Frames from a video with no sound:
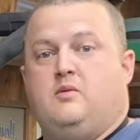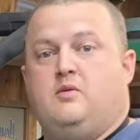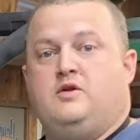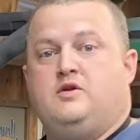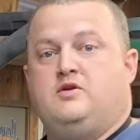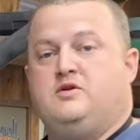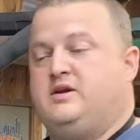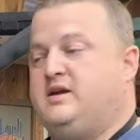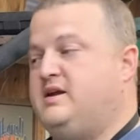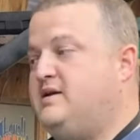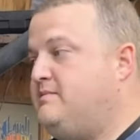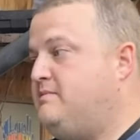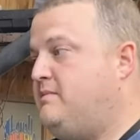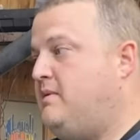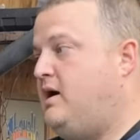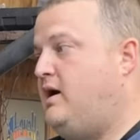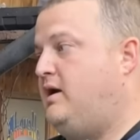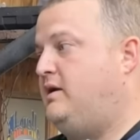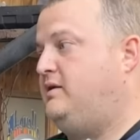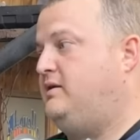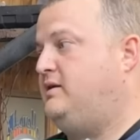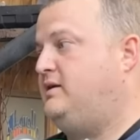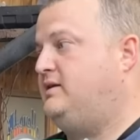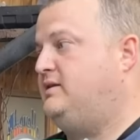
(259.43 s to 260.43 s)
When you're getting
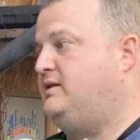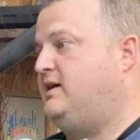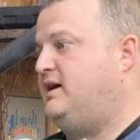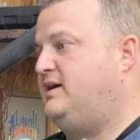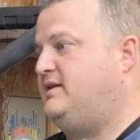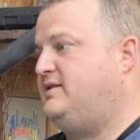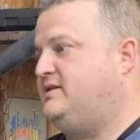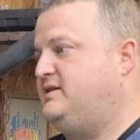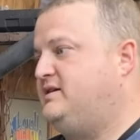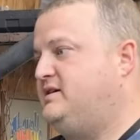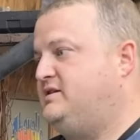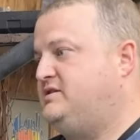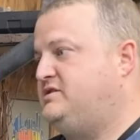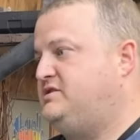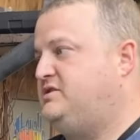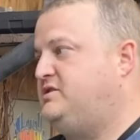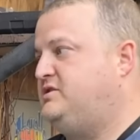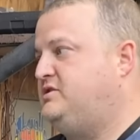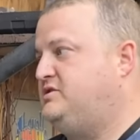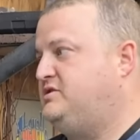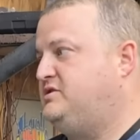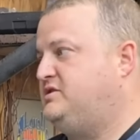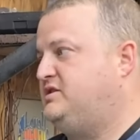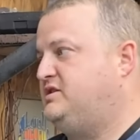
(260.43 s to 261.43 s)
modeling like this,
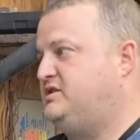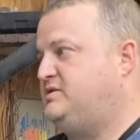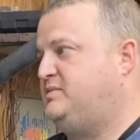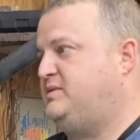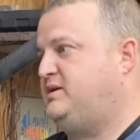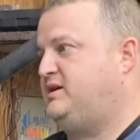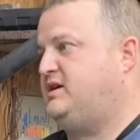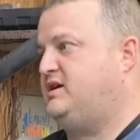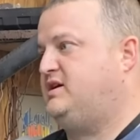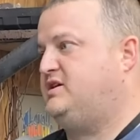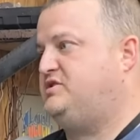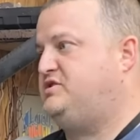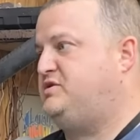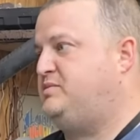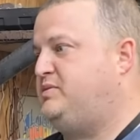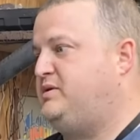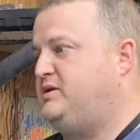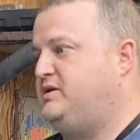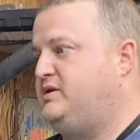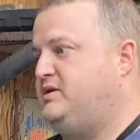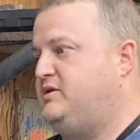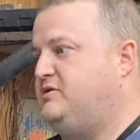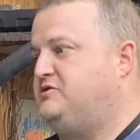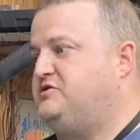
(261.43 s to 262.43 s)
usually it's because you
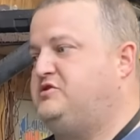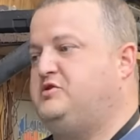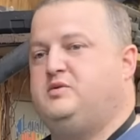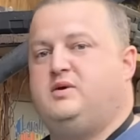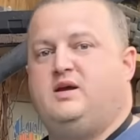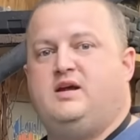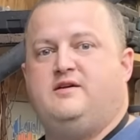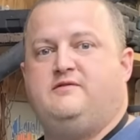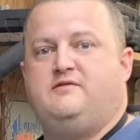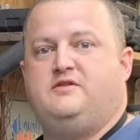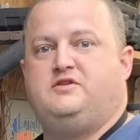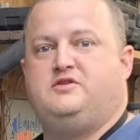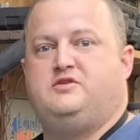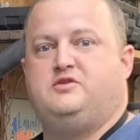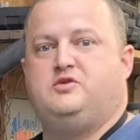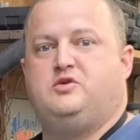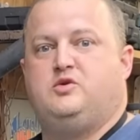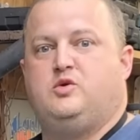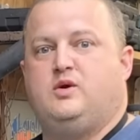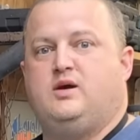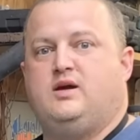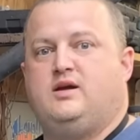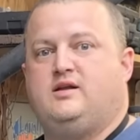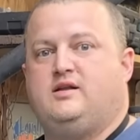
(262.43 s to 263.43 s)
put it on too heavy too
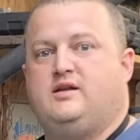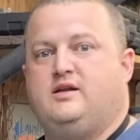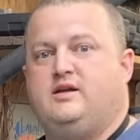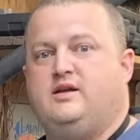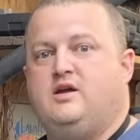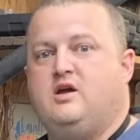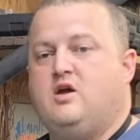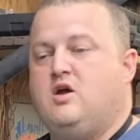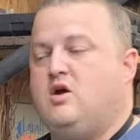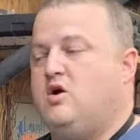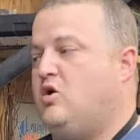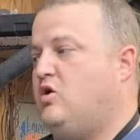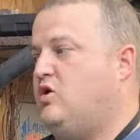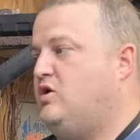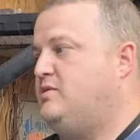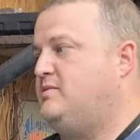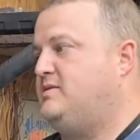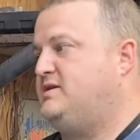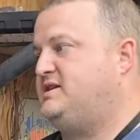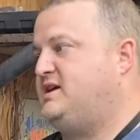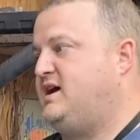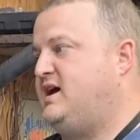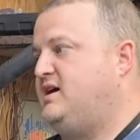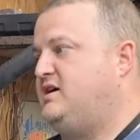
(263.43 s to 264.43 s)
quickly, or
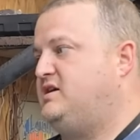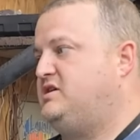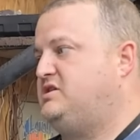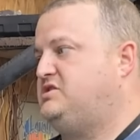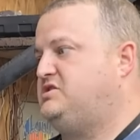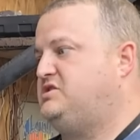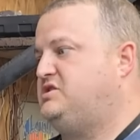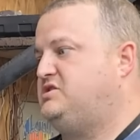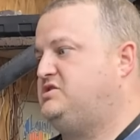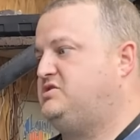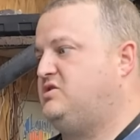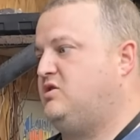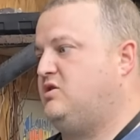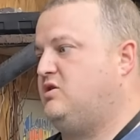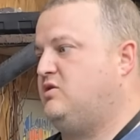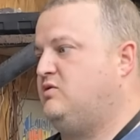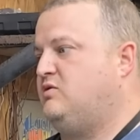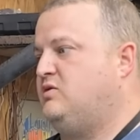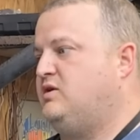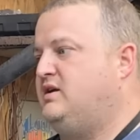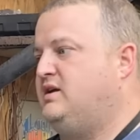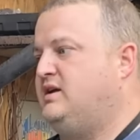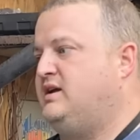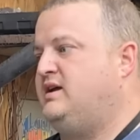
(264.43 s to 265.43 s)
the metallics just aren't
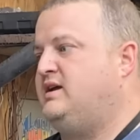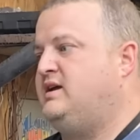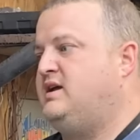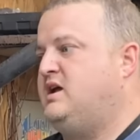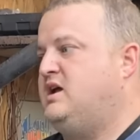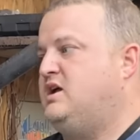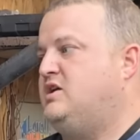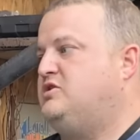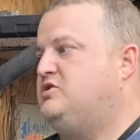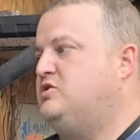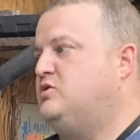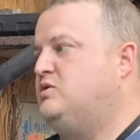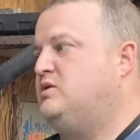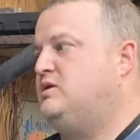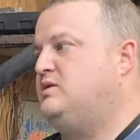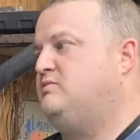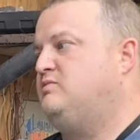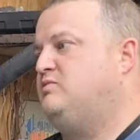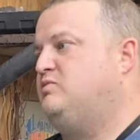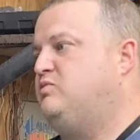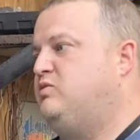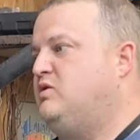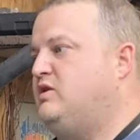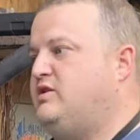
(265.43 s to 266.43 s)
really
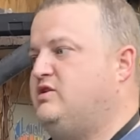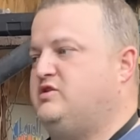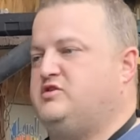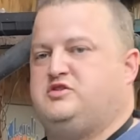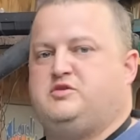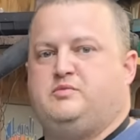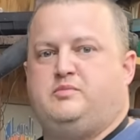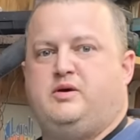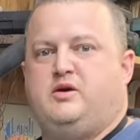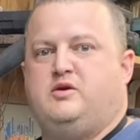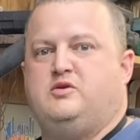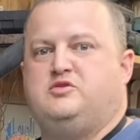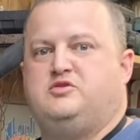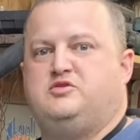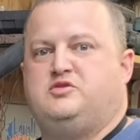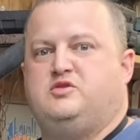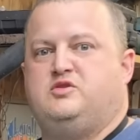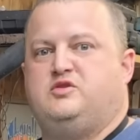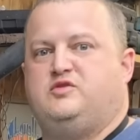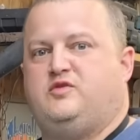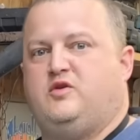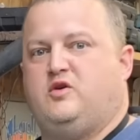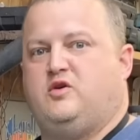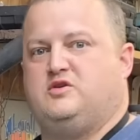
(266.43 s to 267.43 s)
doing what they're supposed
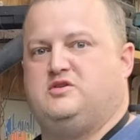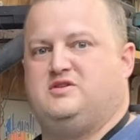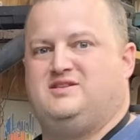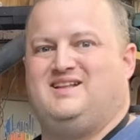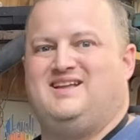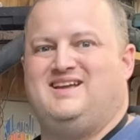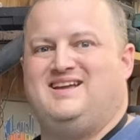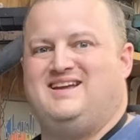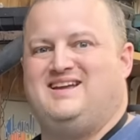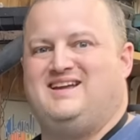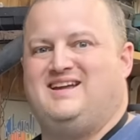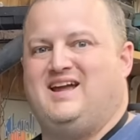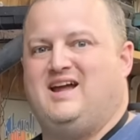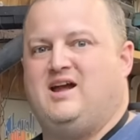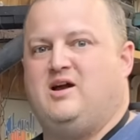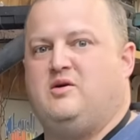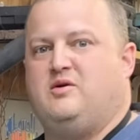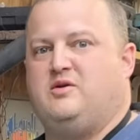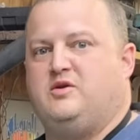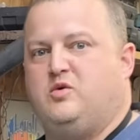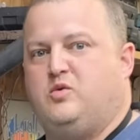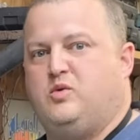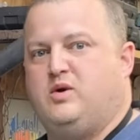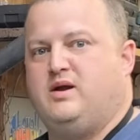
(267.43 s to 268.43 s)
to as far as laying
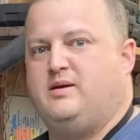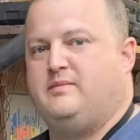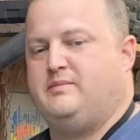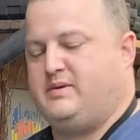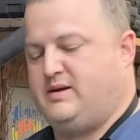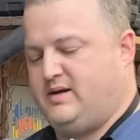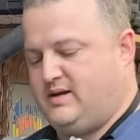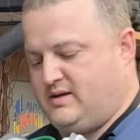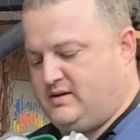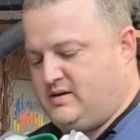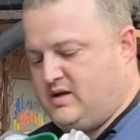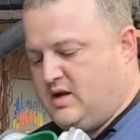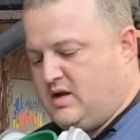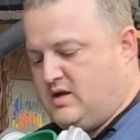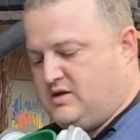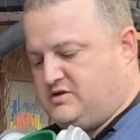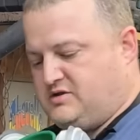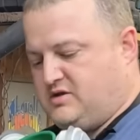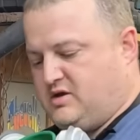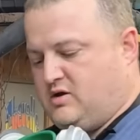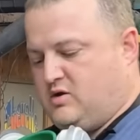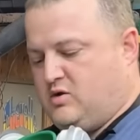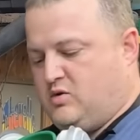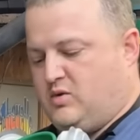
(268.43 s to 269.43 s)
out in a wet bed.
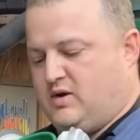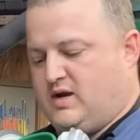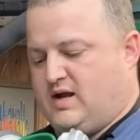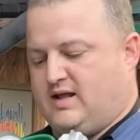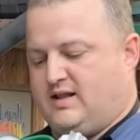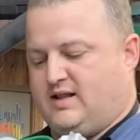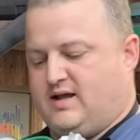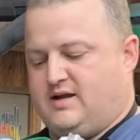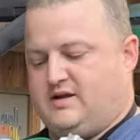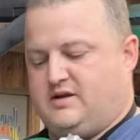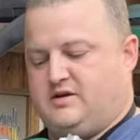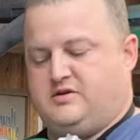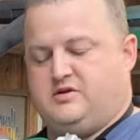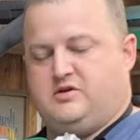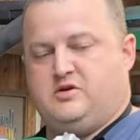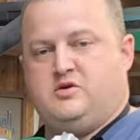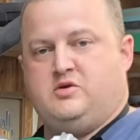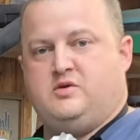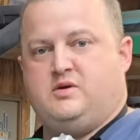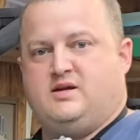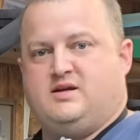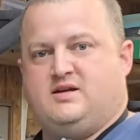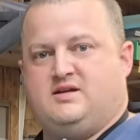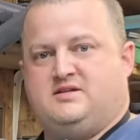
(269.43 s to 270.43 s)
So what I like to
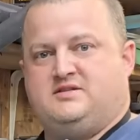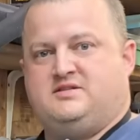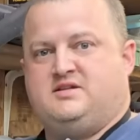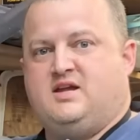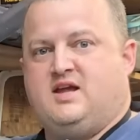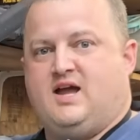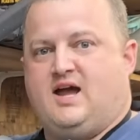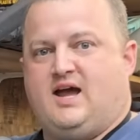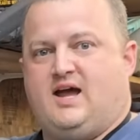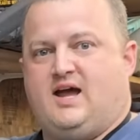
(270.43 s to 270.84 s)
do is,